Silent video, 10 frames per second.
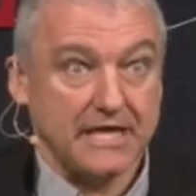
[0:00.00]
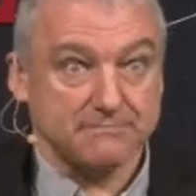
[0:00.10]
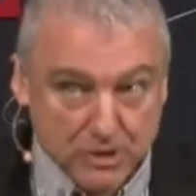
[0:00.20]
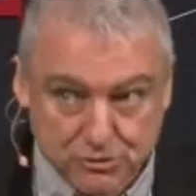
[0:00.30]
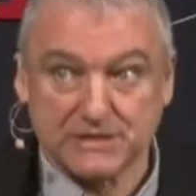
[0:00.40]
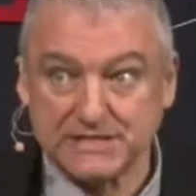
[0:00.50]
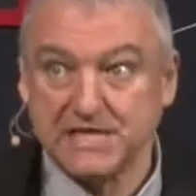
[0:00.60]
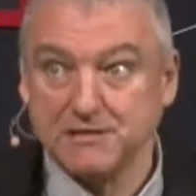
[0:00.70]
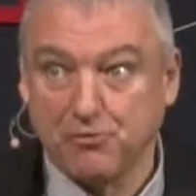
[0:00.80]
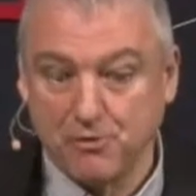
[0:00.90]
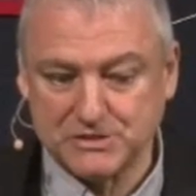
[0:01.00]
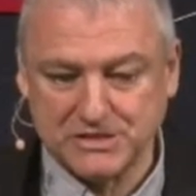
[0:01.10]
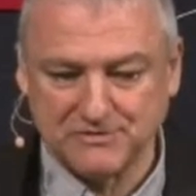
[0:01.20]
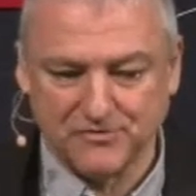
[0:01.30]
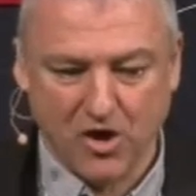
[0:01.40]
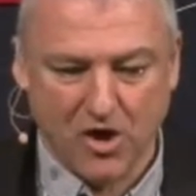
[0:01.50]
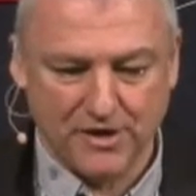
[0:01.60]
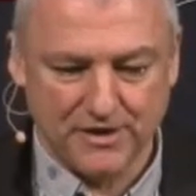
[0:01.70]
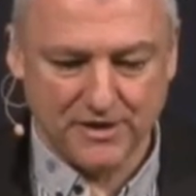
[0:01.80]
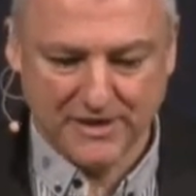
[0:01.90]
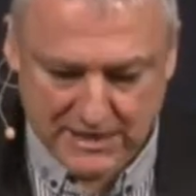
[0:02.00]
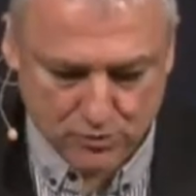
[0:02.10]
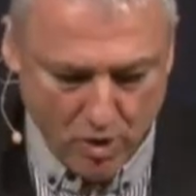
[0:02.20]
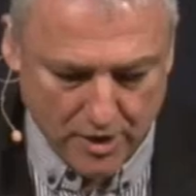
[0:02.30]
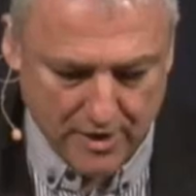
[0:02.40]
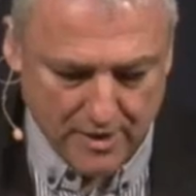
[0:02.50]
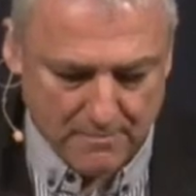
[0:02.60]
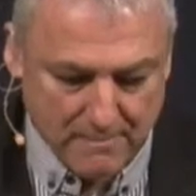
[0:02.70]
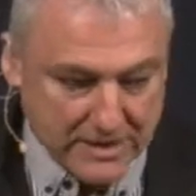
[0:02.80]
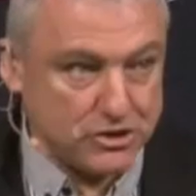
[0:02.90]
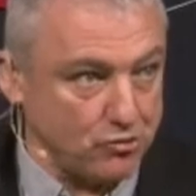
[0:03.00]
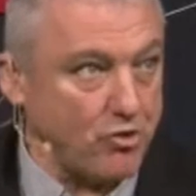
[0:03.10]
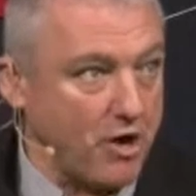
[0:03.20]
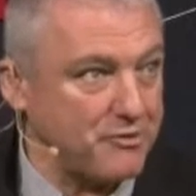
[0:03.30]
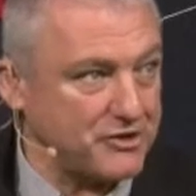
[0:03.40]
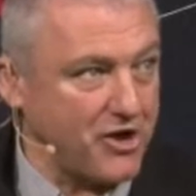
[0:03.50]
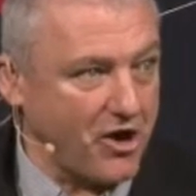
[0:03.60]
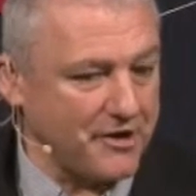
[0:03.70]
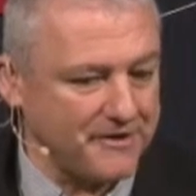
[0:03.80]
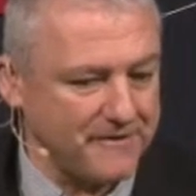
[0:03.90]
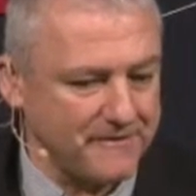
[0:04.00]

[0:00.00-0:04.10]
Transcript: It's by trusting in the promises of God. That's what makes you right with God.